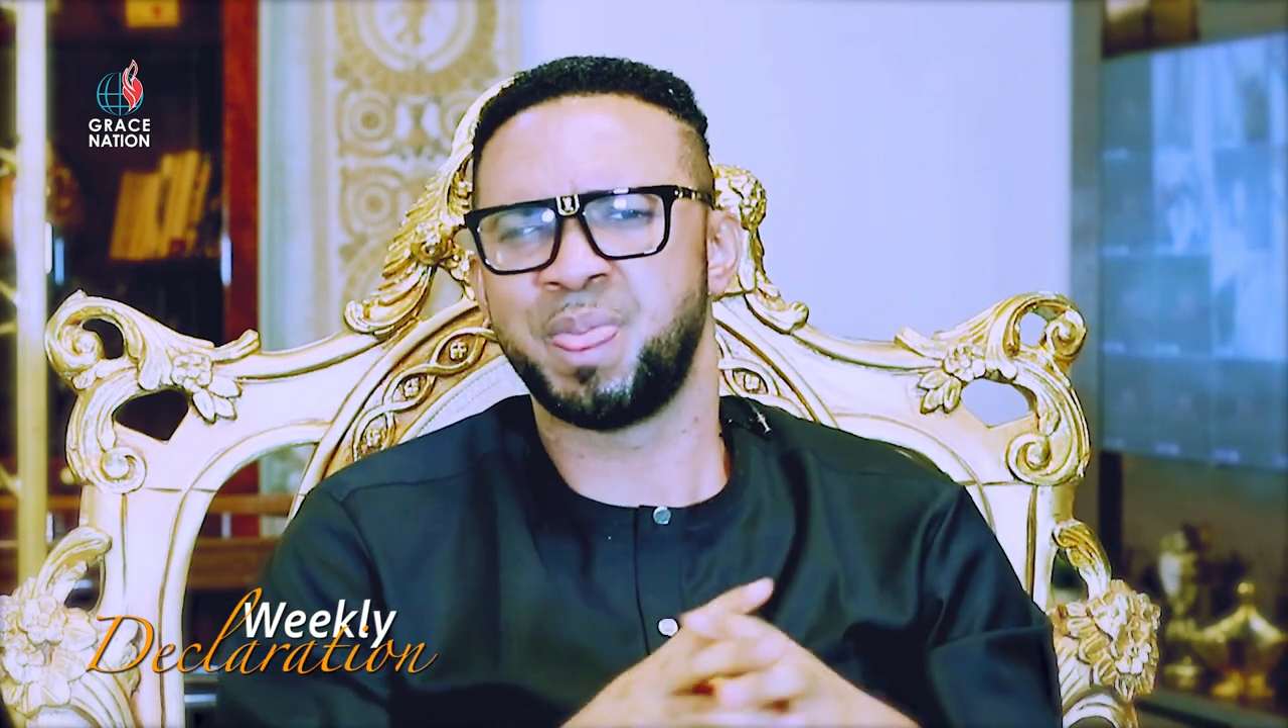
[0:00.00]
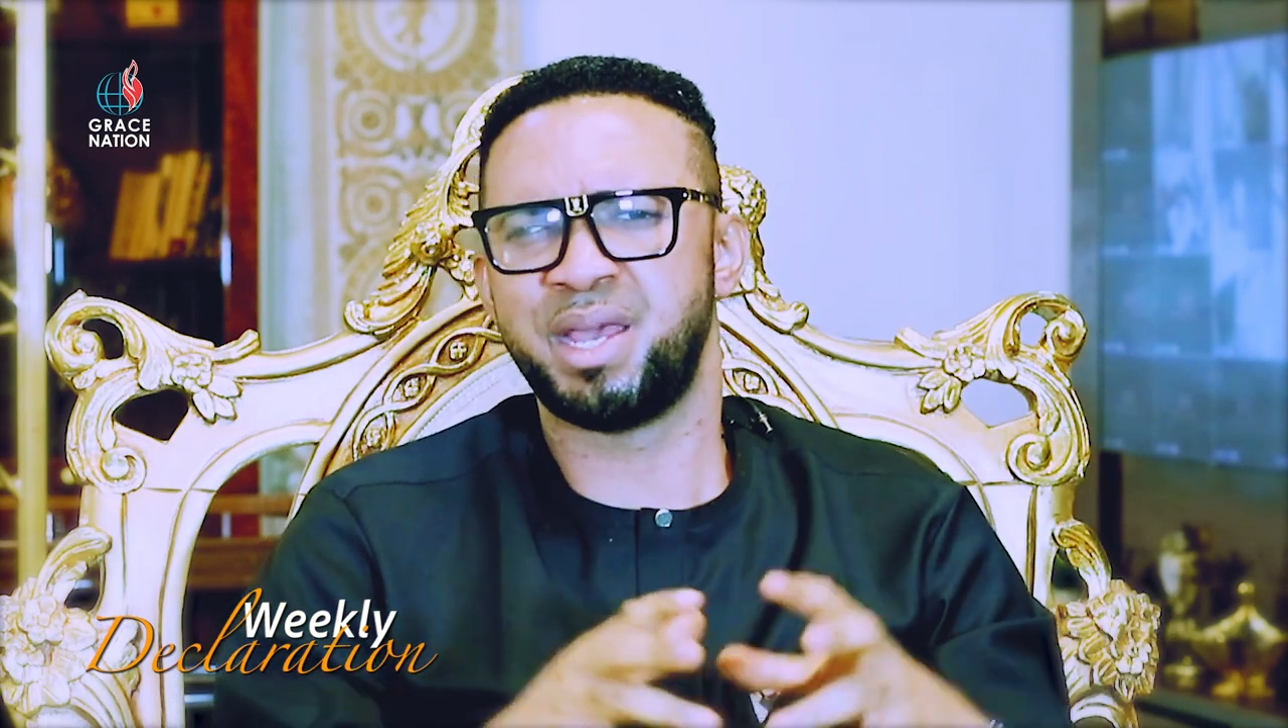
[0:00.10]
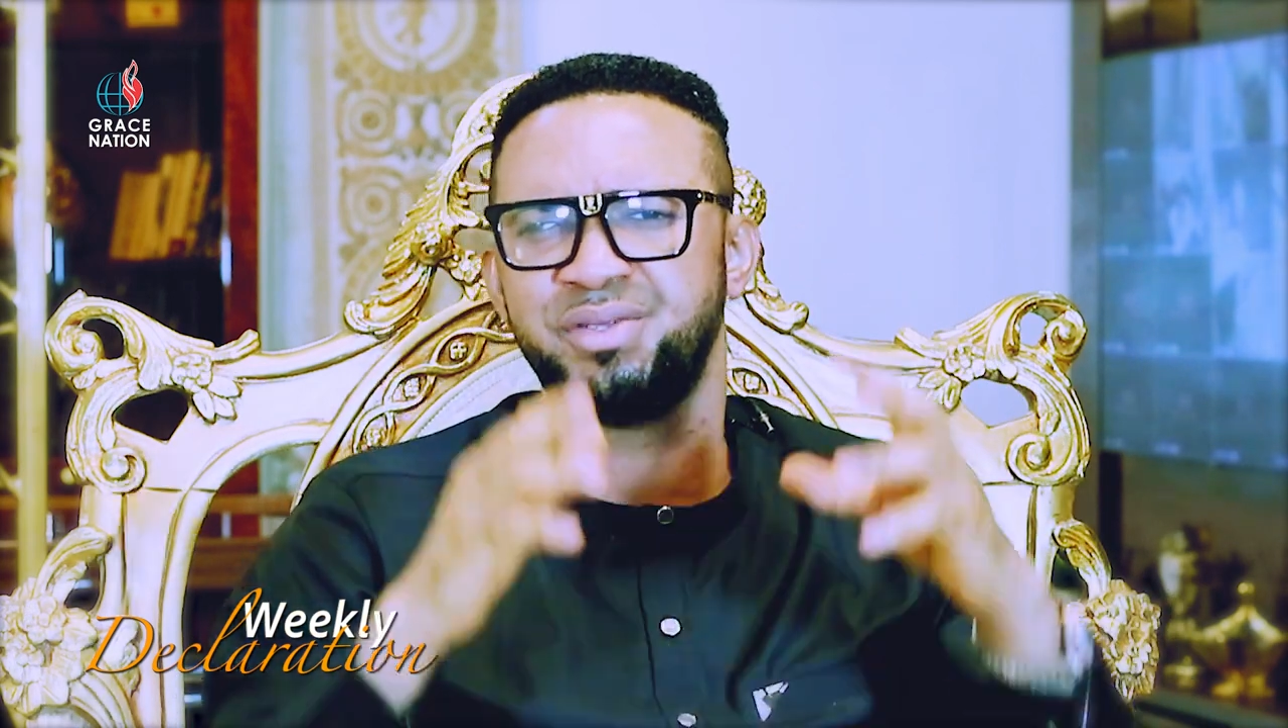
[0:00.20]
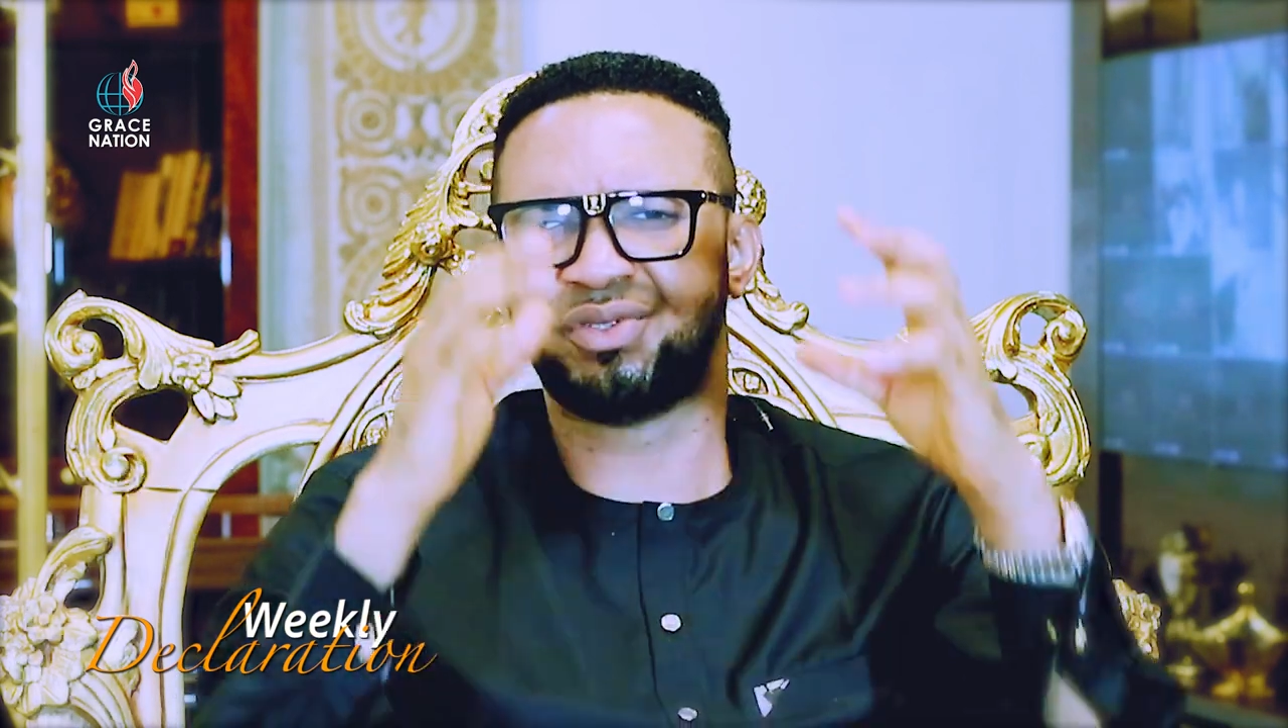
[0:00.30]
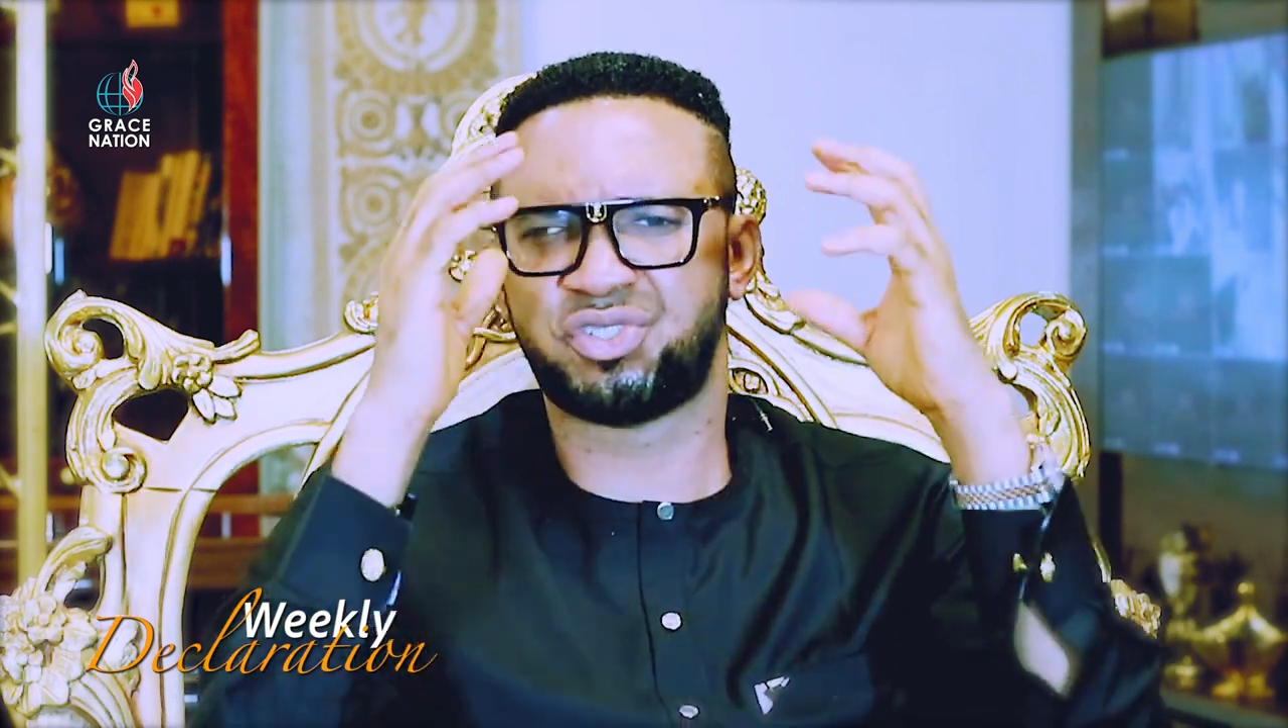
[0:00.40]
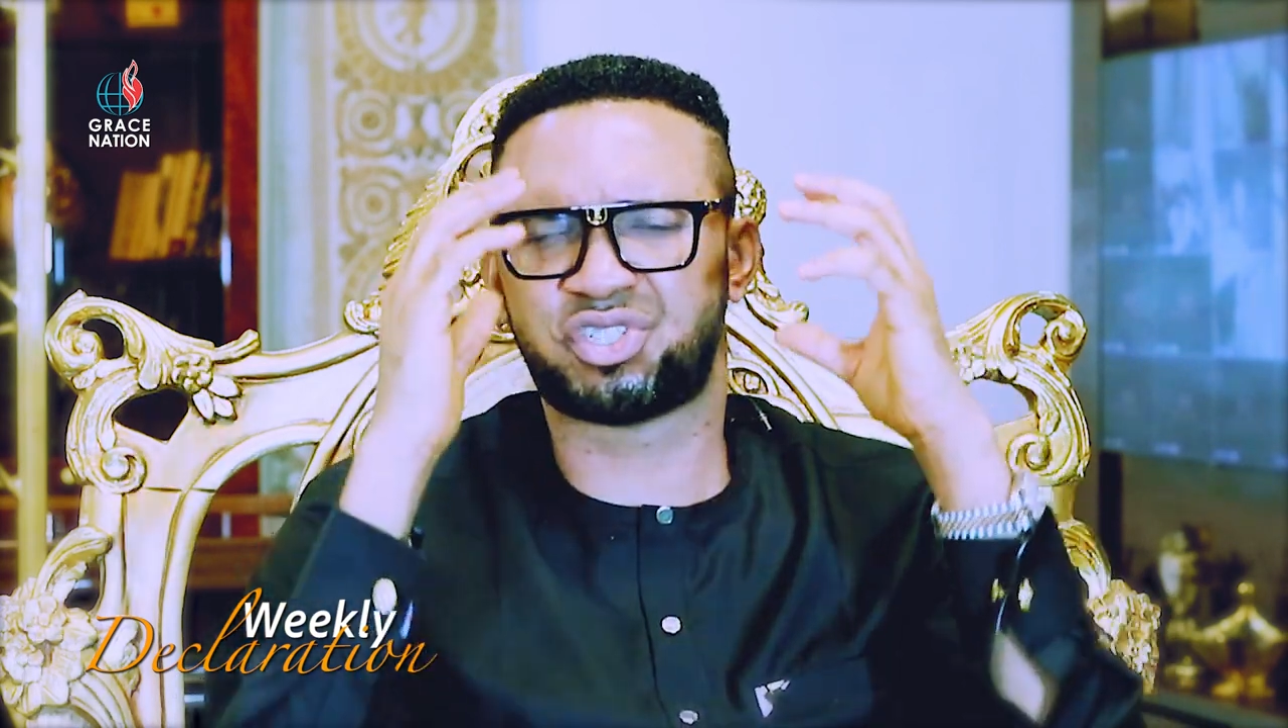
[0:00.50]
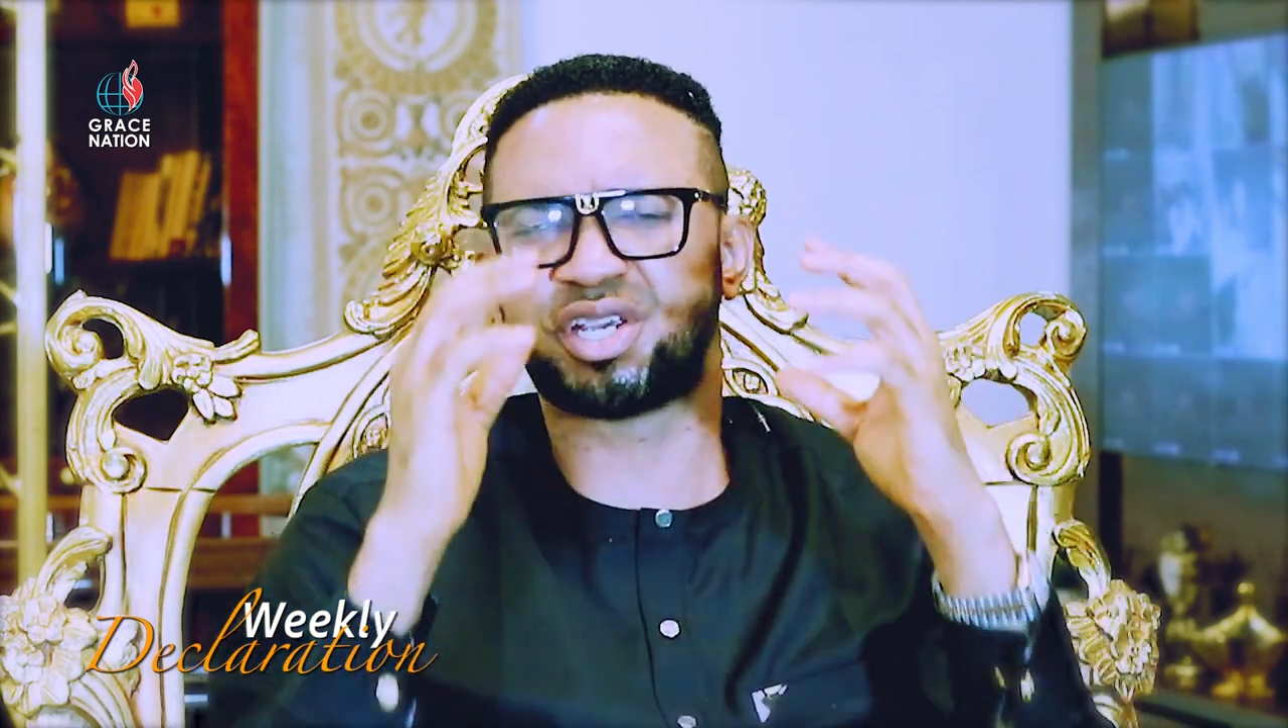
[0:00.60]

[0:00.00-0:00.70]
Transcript: In